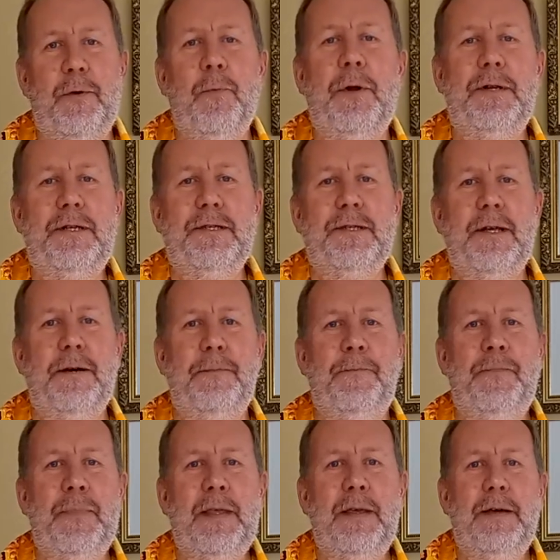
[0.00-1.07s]
One is
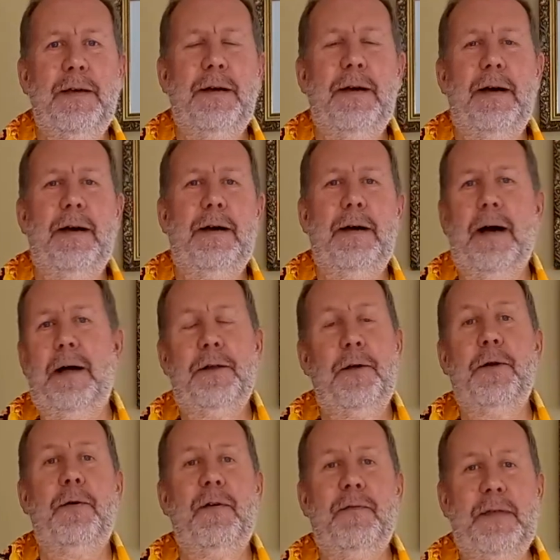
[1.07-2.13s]
I don't
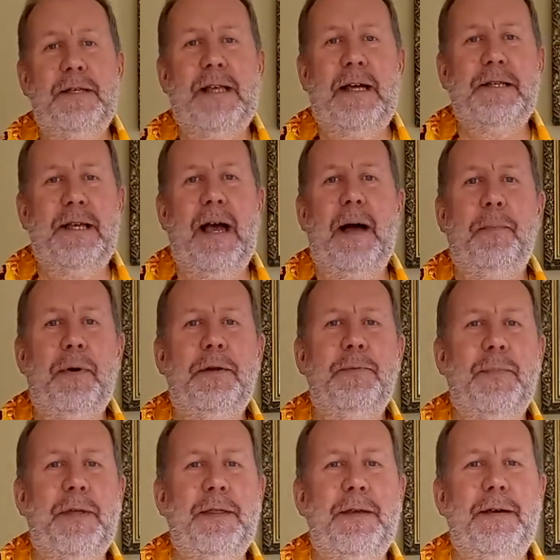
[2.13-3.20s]
know if this actually happened,
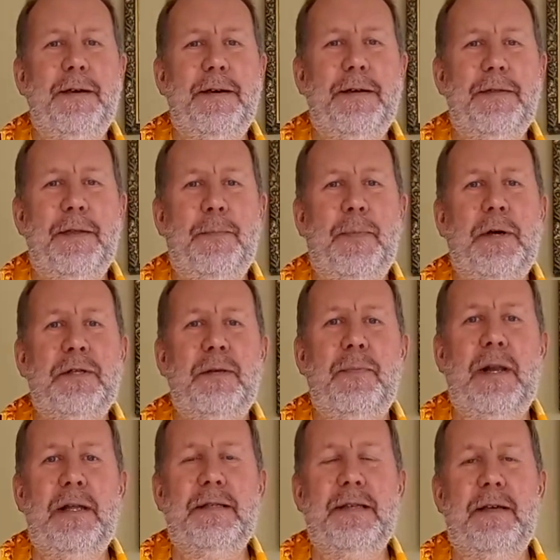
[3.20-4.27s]
but the
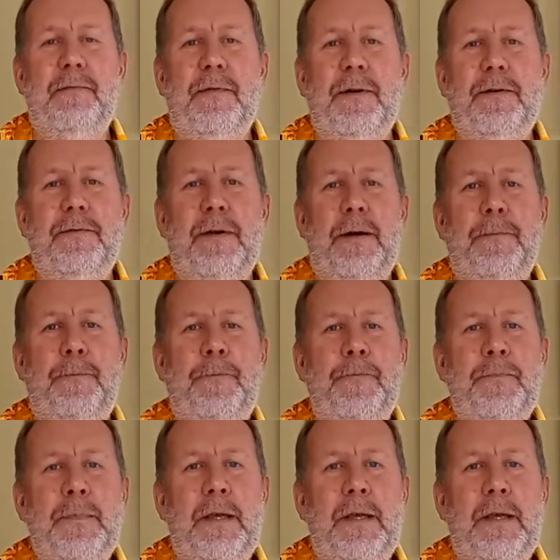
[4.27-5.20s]
possibility for